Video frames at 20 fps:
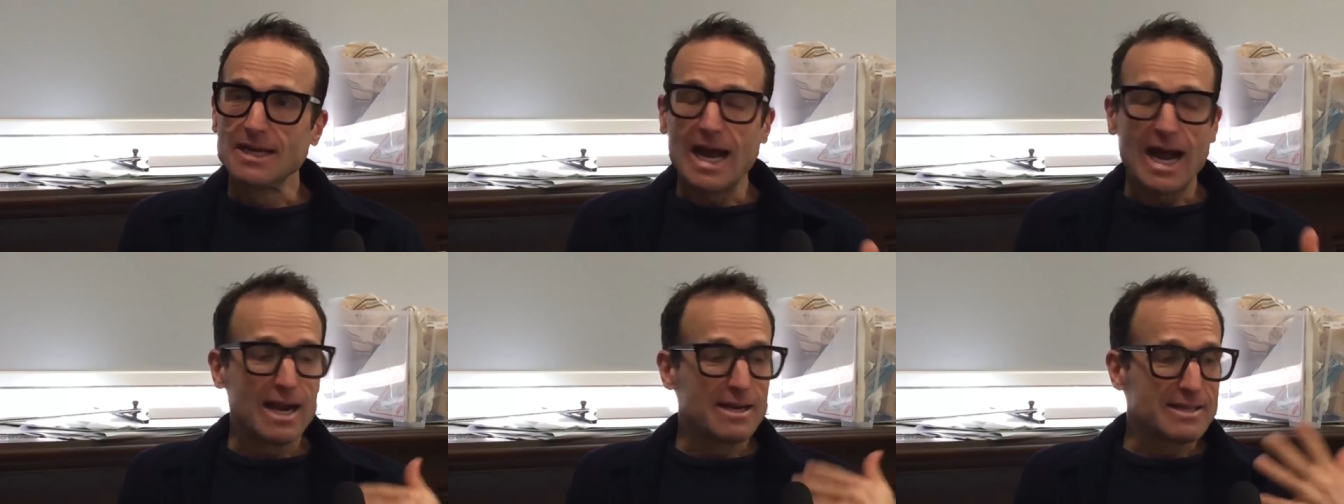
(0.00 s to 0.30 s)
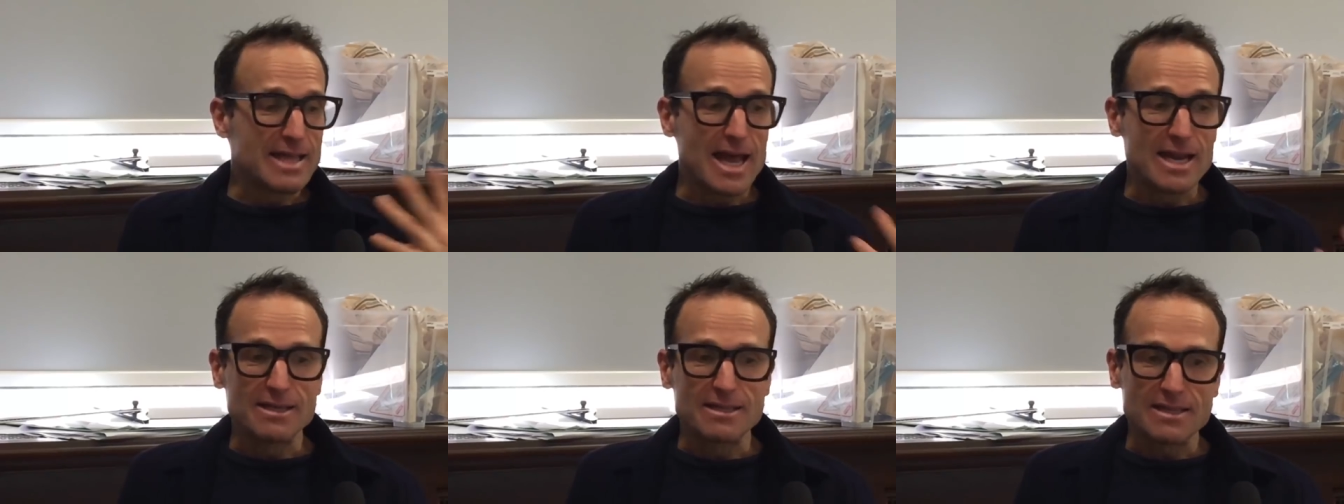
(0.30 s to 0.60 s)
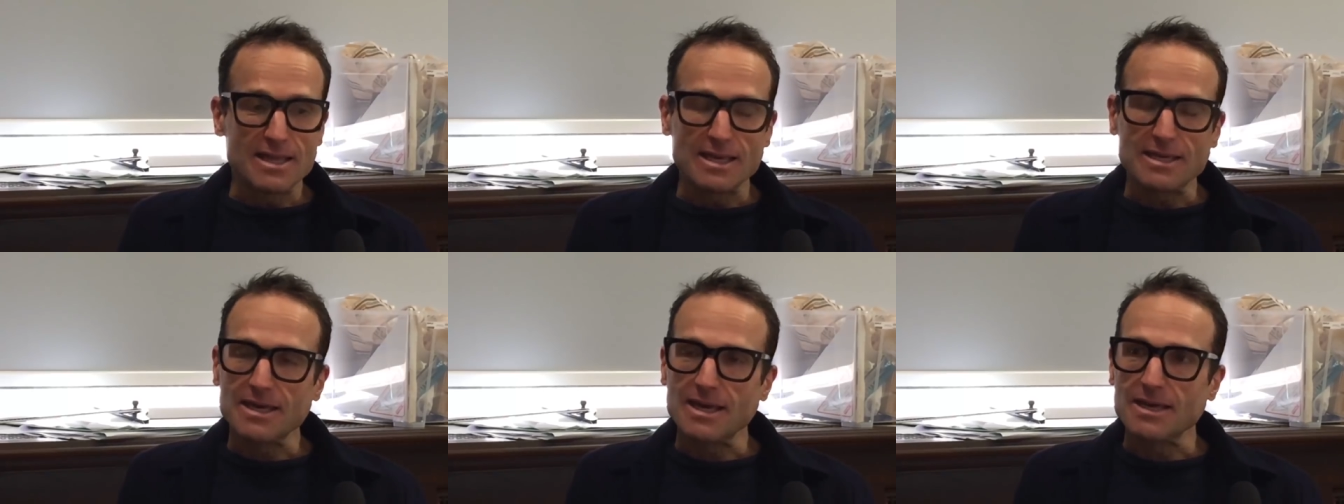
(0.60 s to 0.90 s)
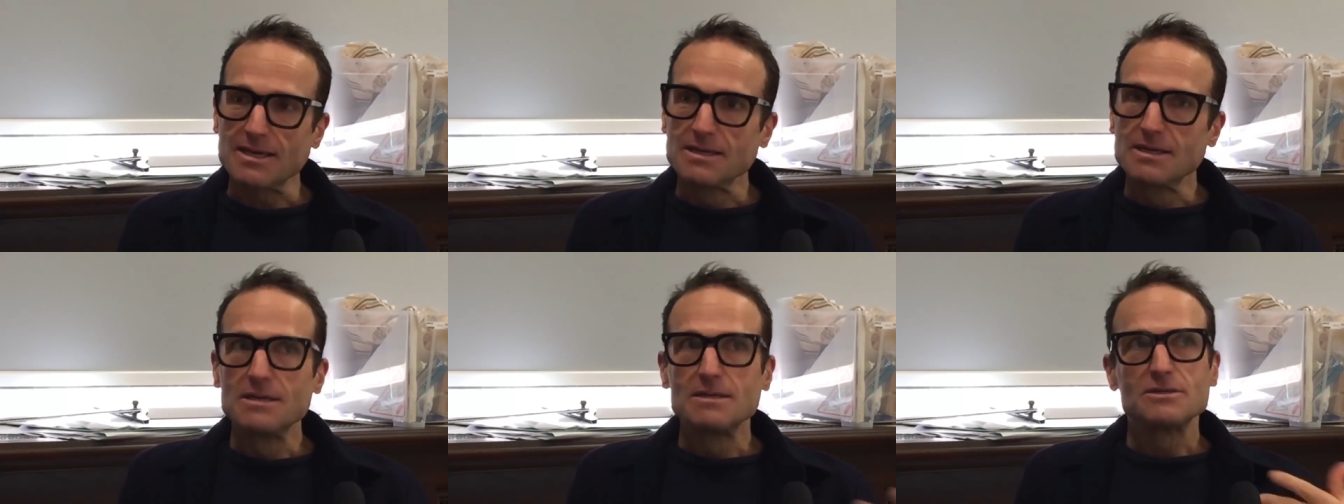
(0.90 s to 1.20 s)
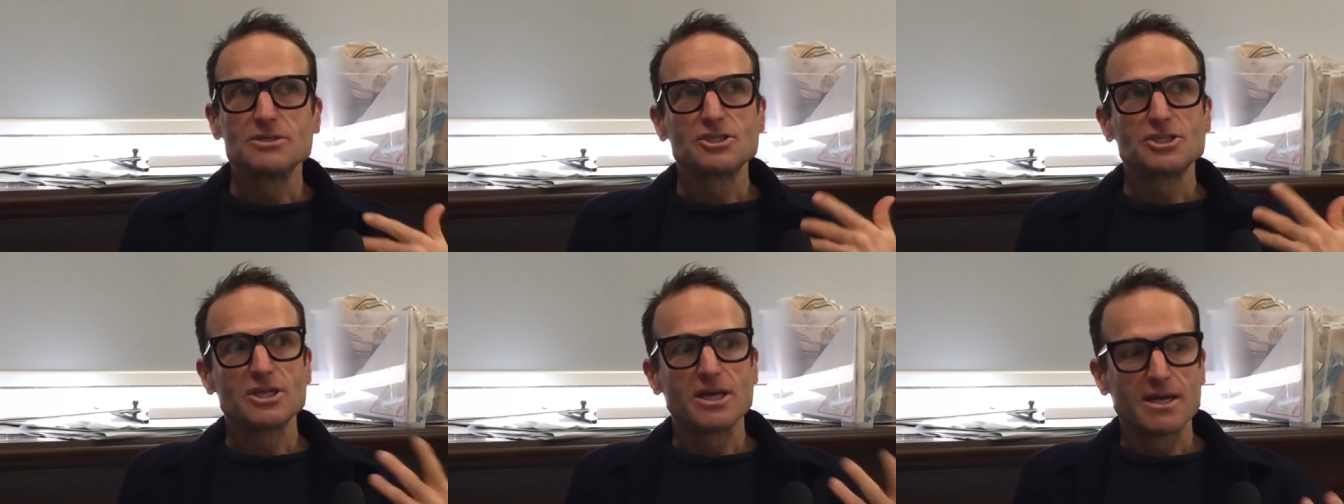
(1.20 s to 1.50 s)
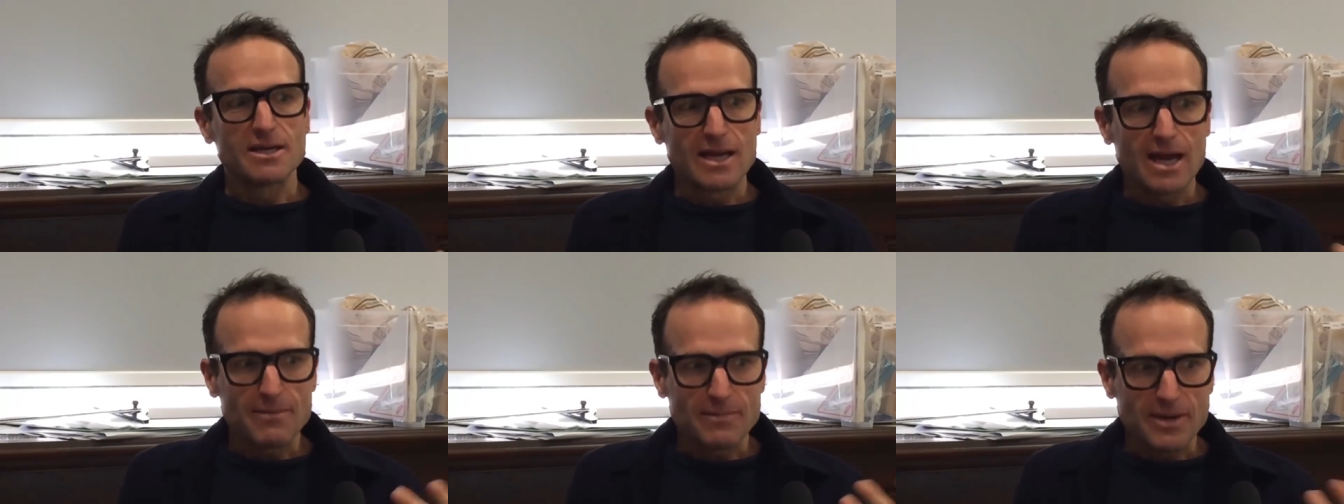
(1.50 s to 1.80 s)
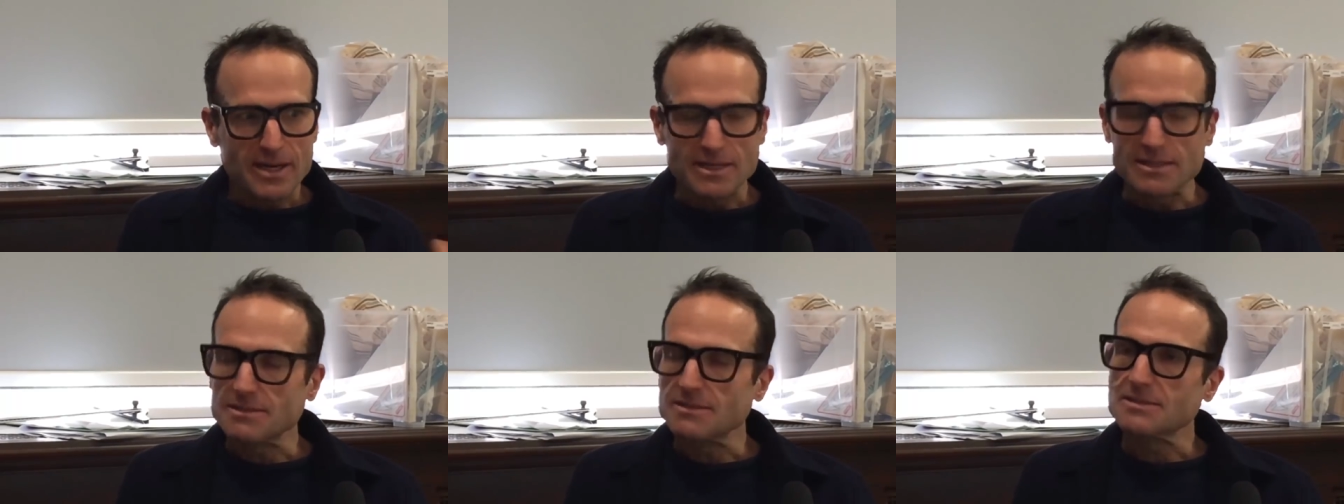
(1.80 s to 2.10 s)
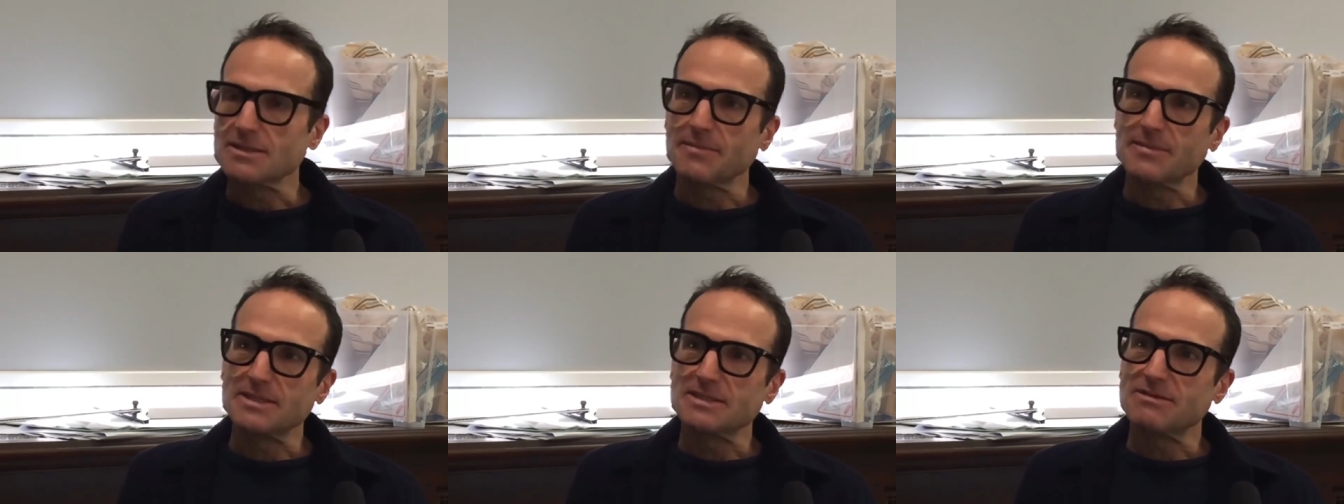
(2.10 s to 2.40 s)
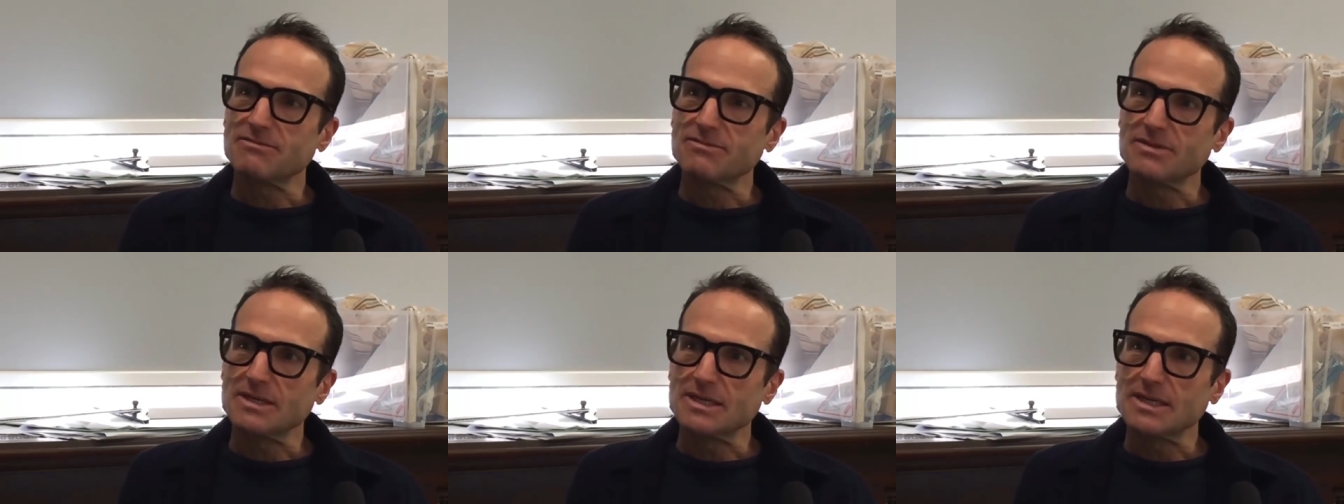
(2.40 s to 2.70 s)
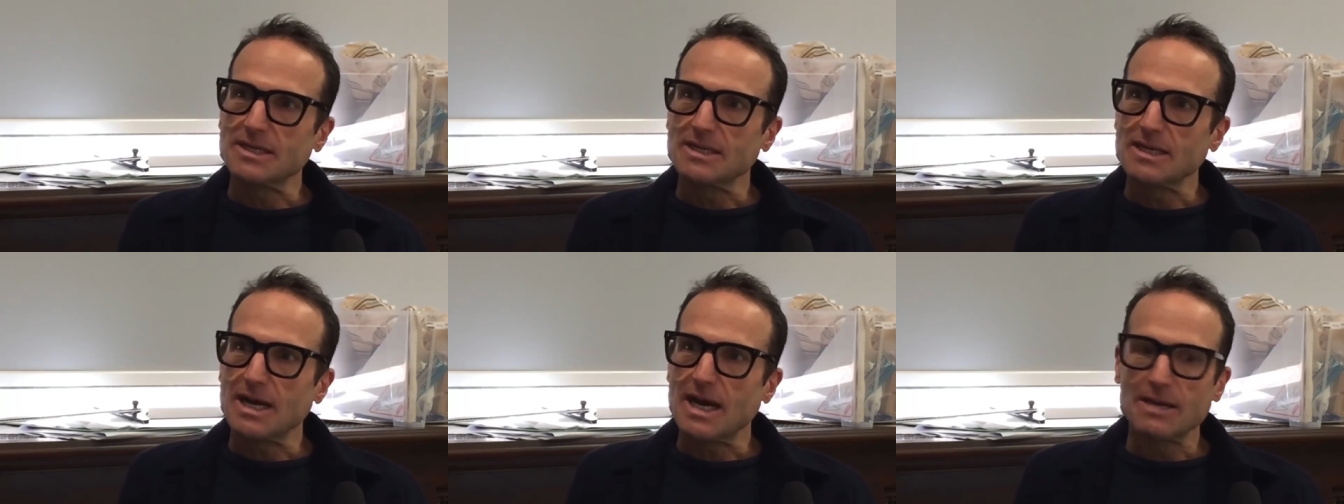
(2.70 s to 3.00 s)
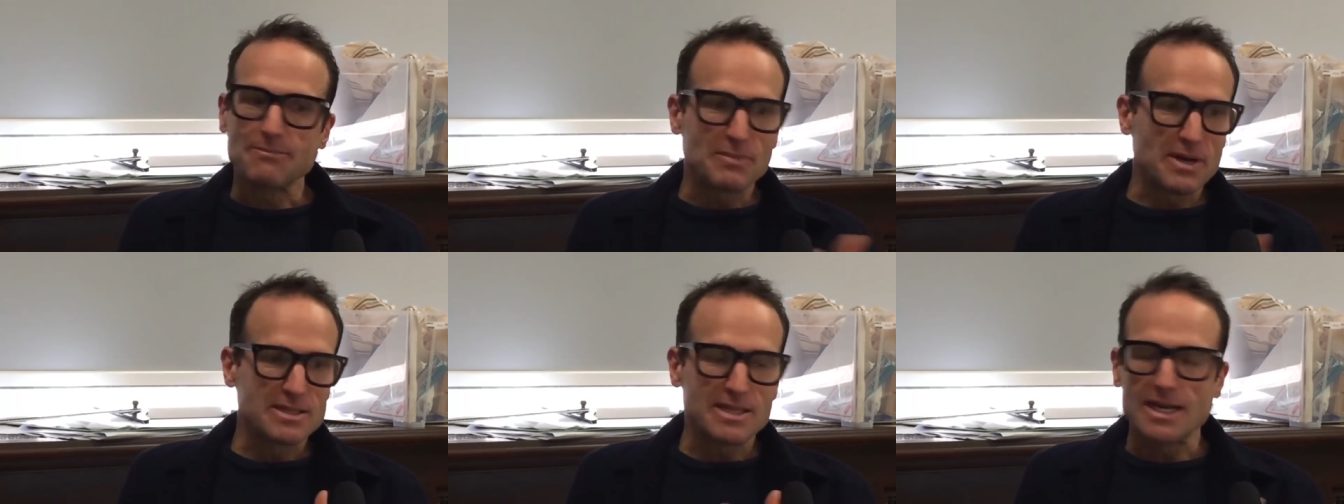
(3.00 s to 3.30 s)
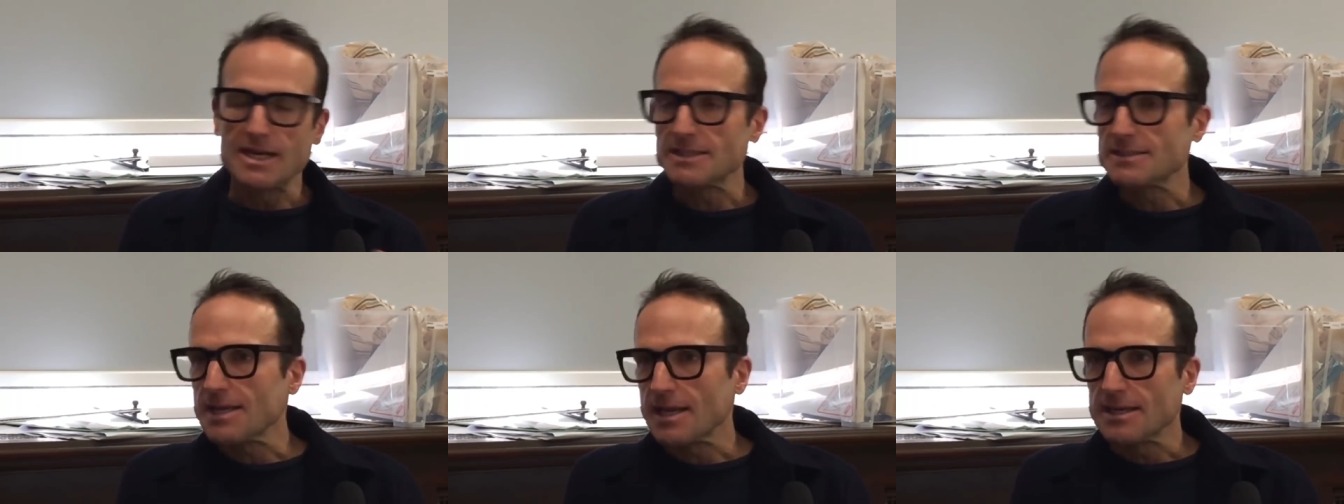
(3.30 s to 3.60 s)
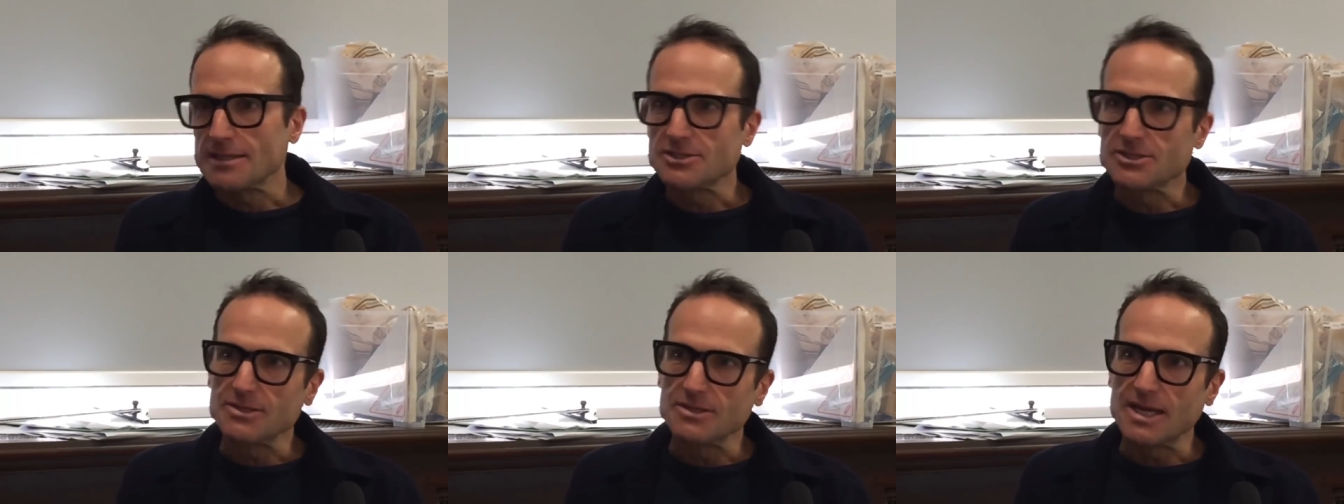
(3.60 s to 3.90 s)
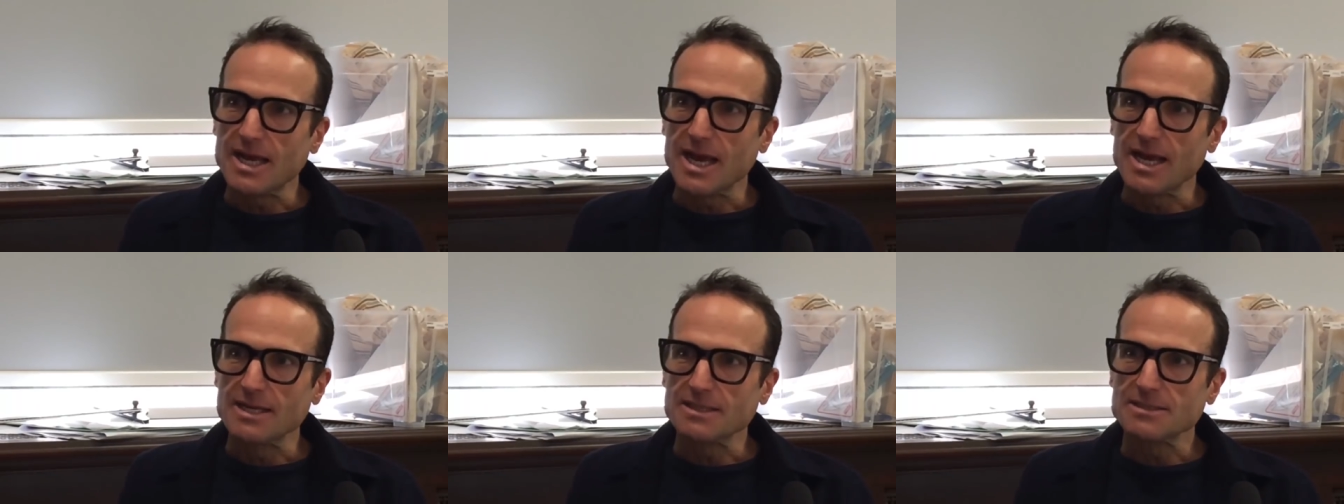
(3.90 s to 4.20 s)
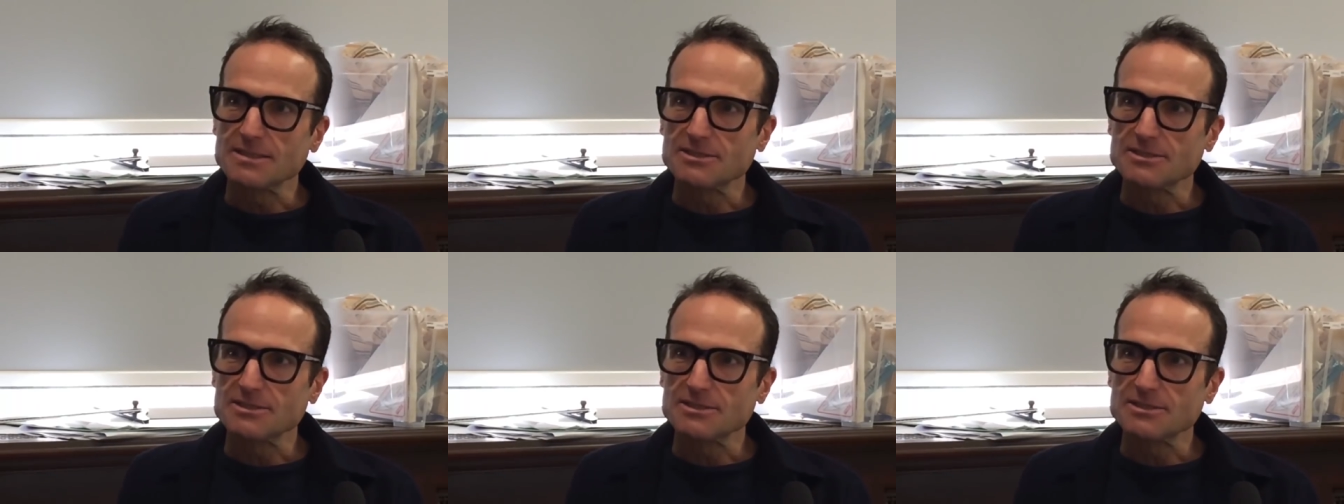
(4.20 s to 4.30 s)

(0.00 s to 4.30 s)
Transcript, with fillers: and then thinking, shit, how am I going to do something differently? And by then it's come too late.